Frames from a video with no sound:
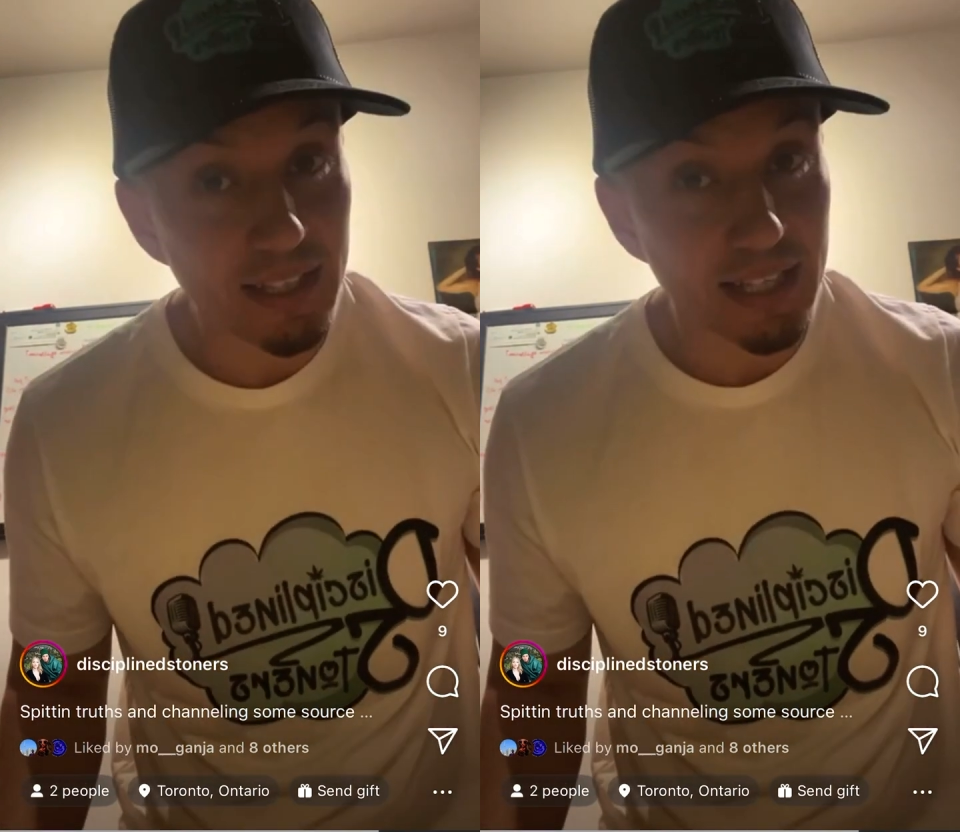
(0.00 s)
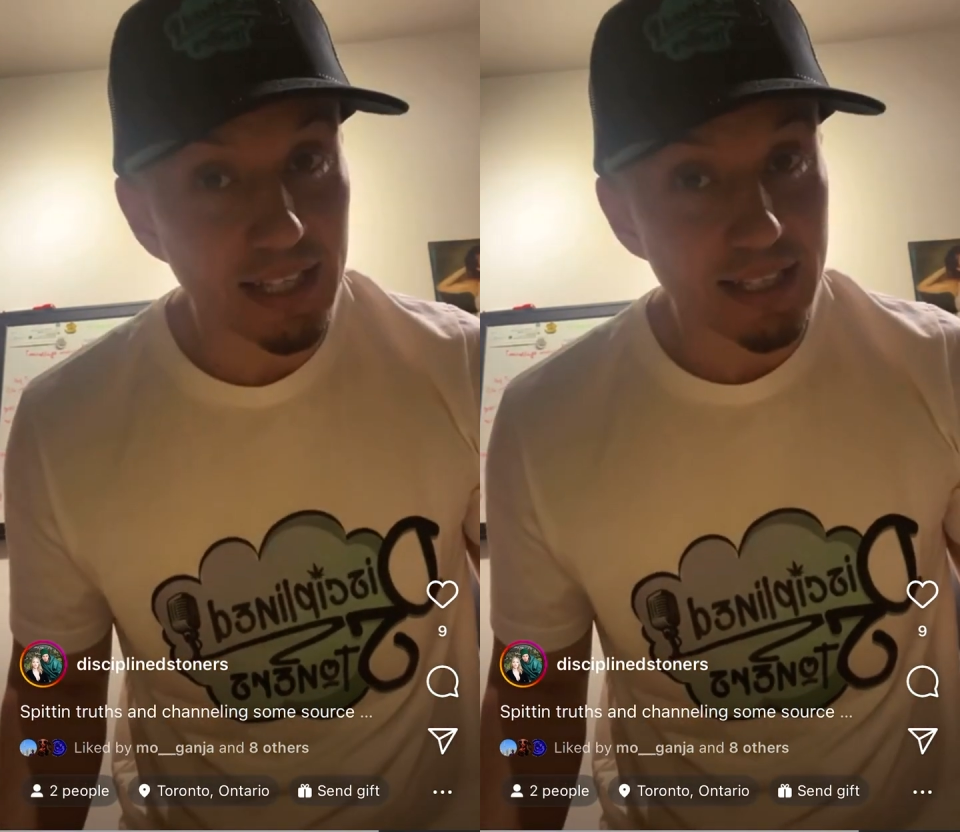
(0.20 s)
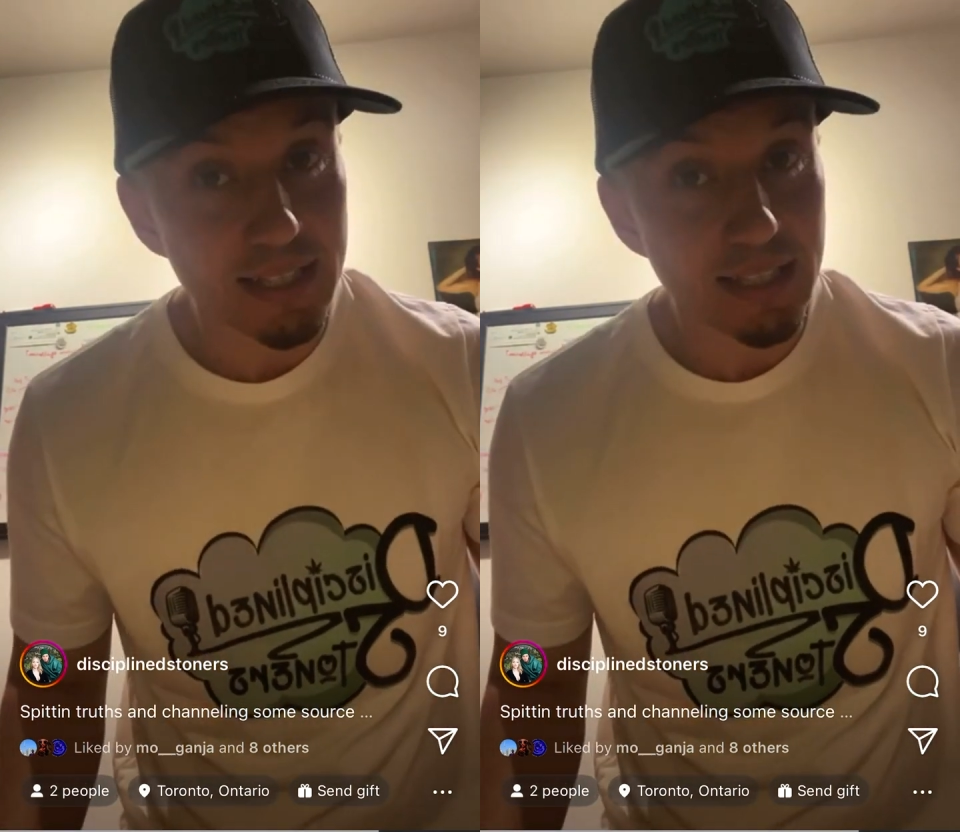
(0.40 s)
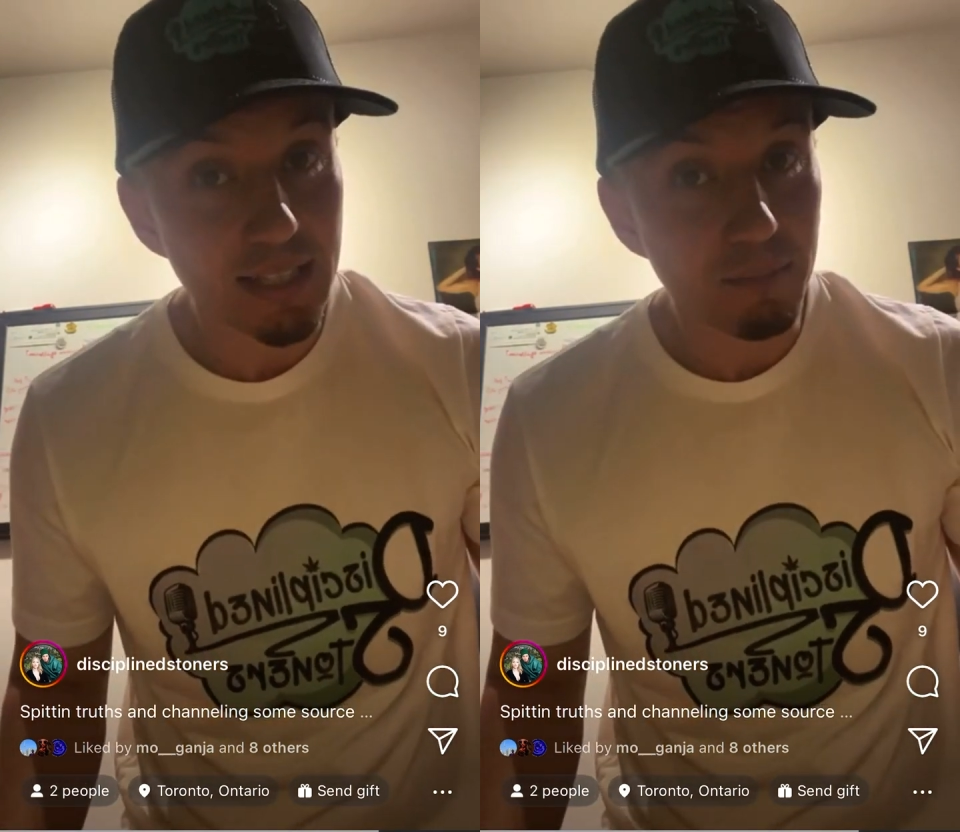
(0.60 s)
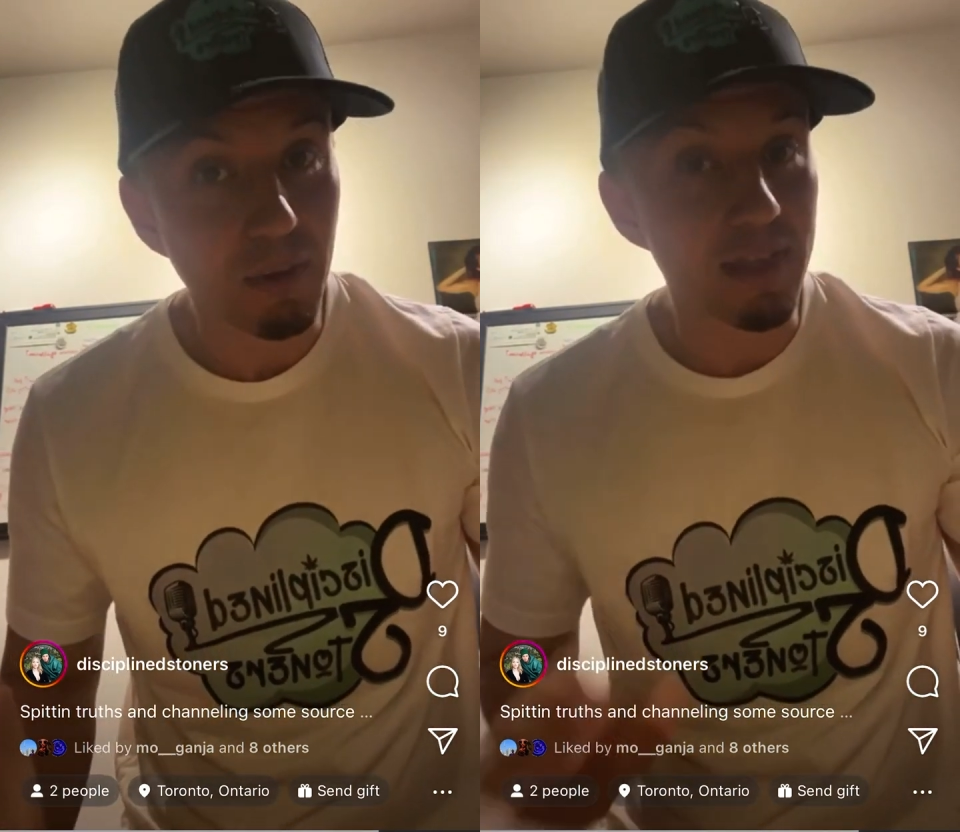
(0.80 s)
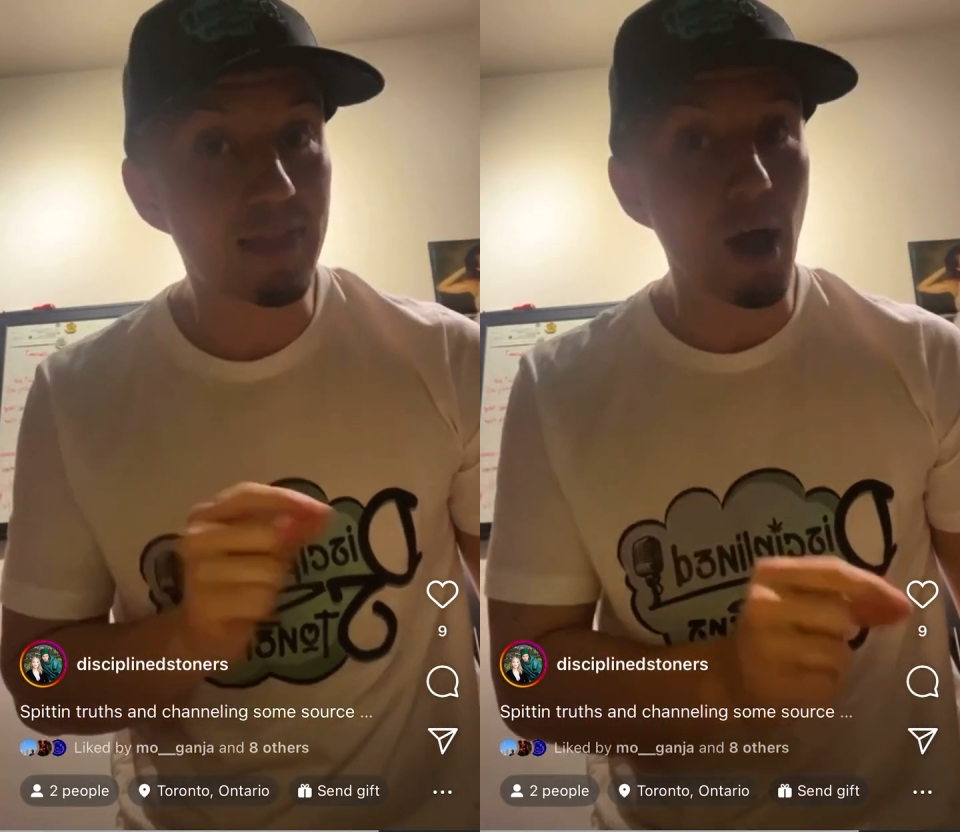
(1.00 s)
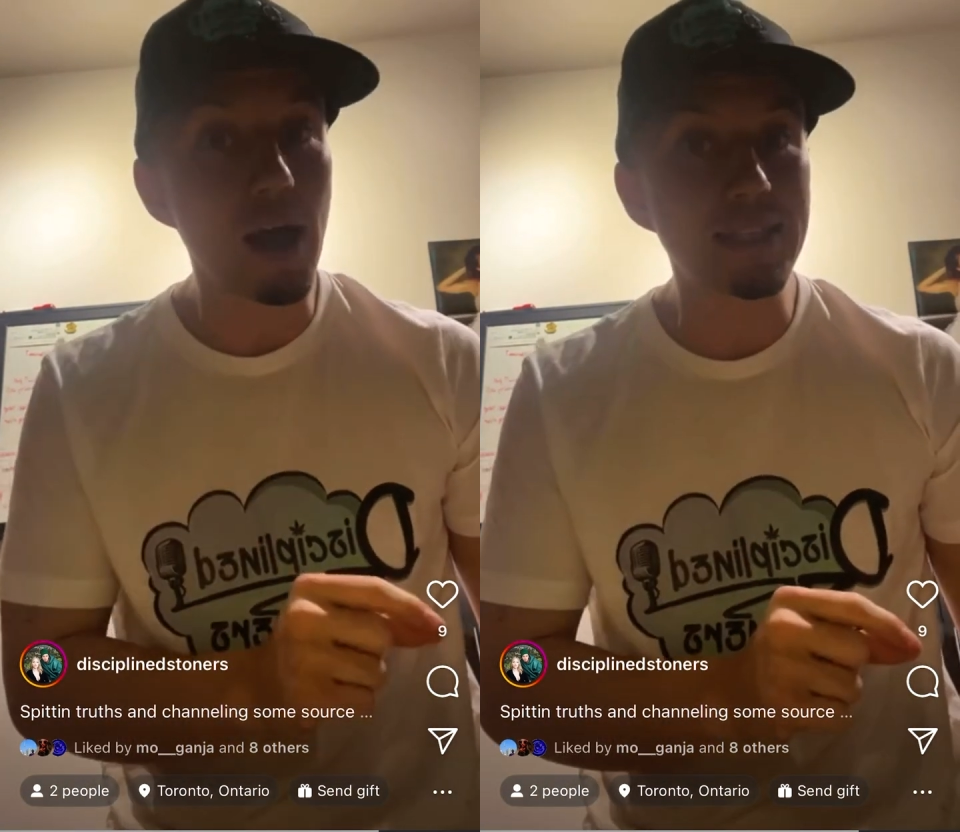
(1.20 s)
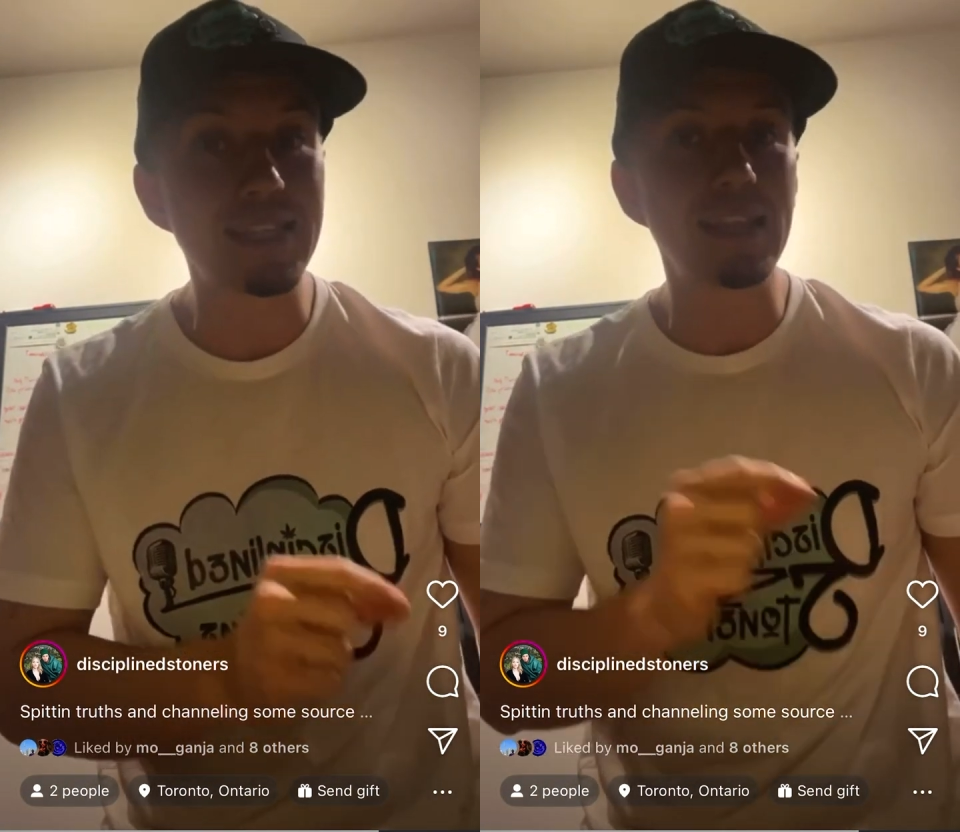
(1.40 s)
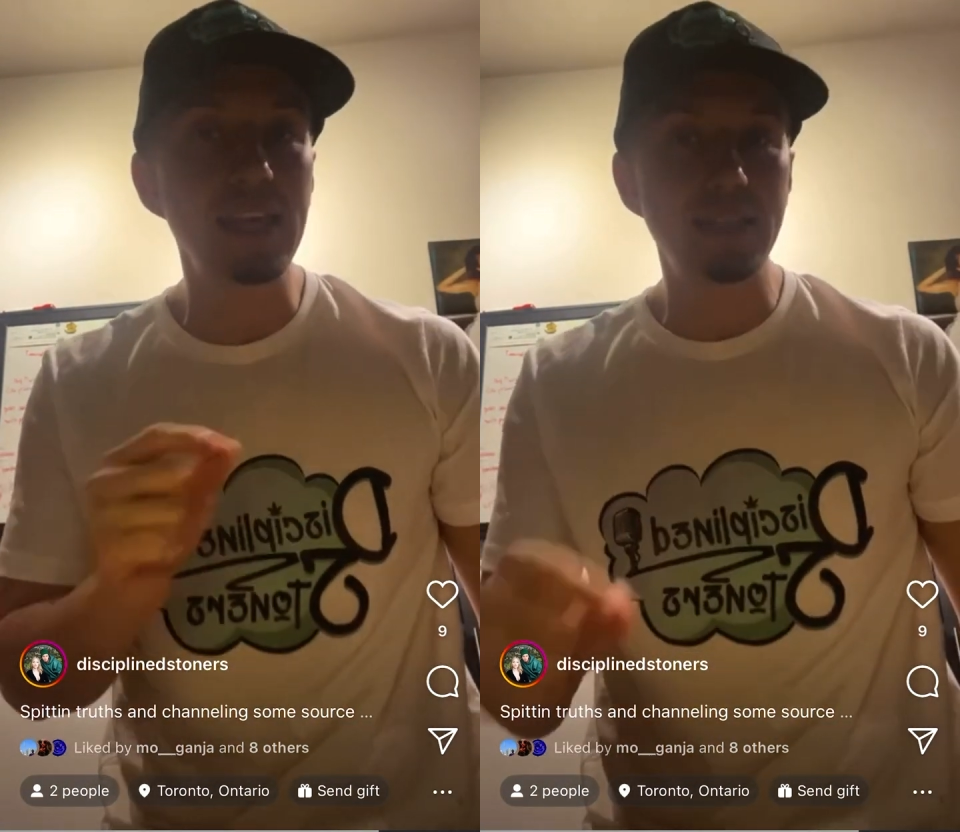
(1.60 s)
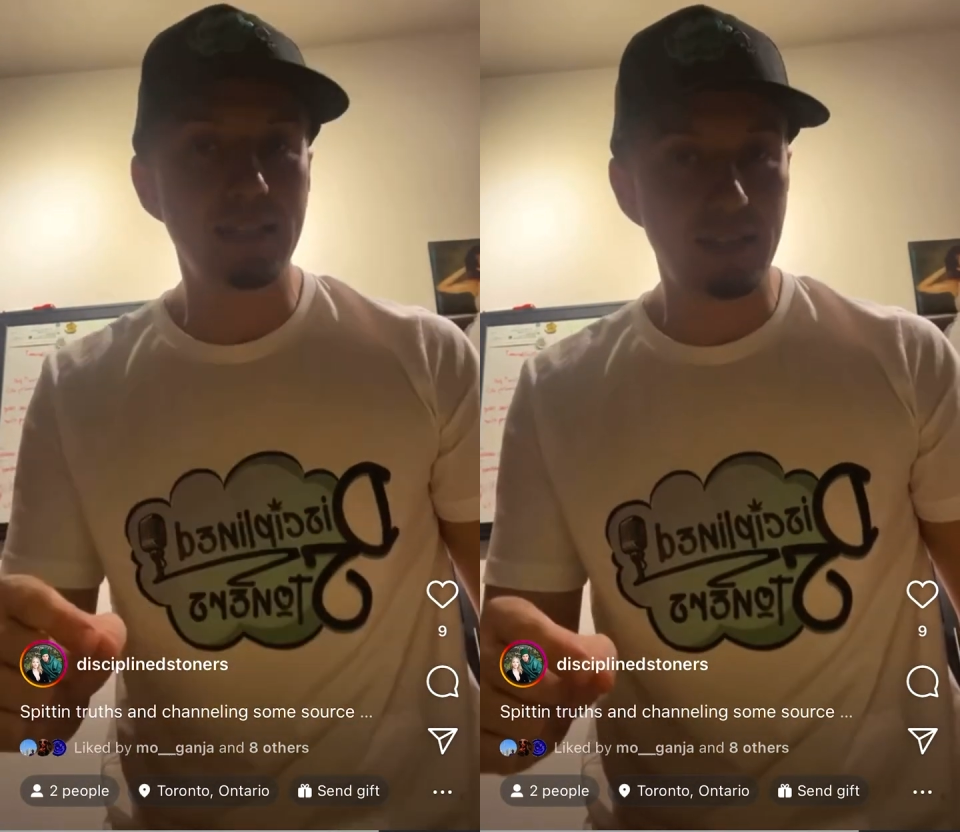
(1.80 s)
feelings, but thoughts
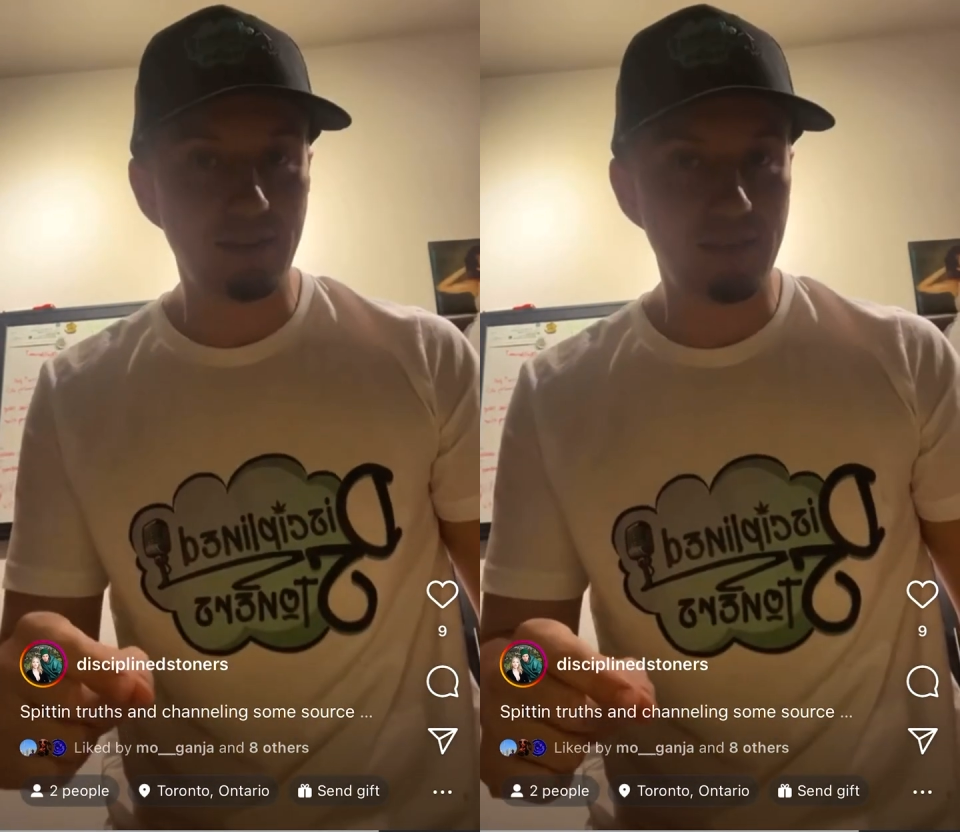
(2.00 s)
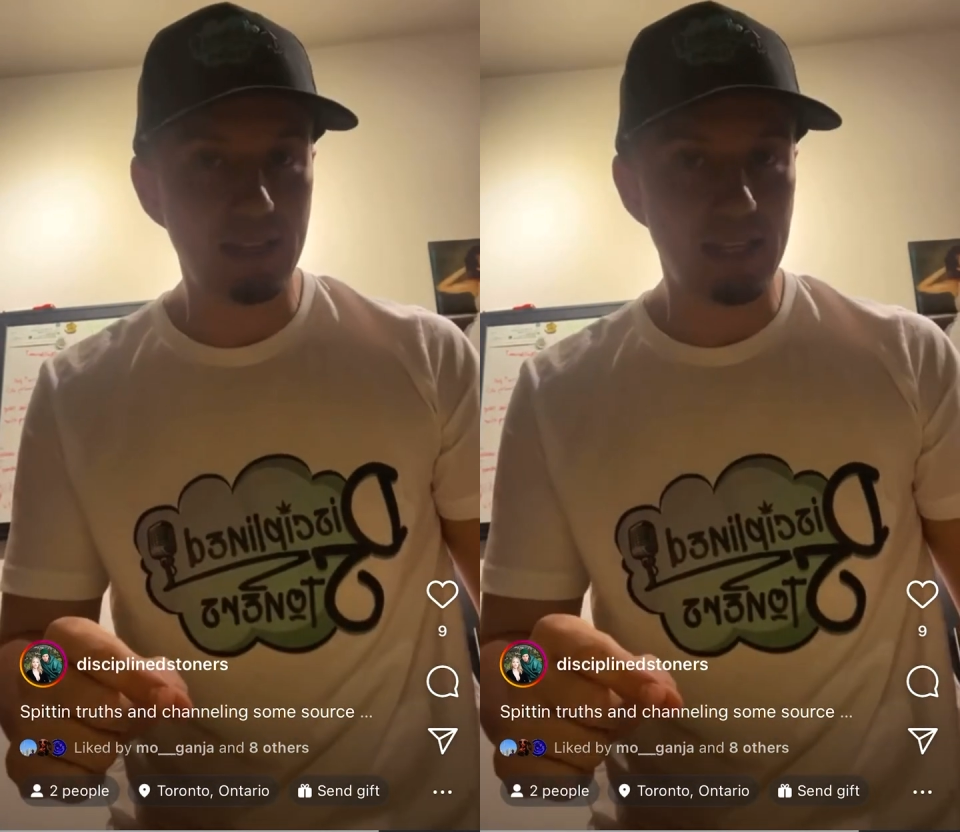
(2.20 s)
lead to the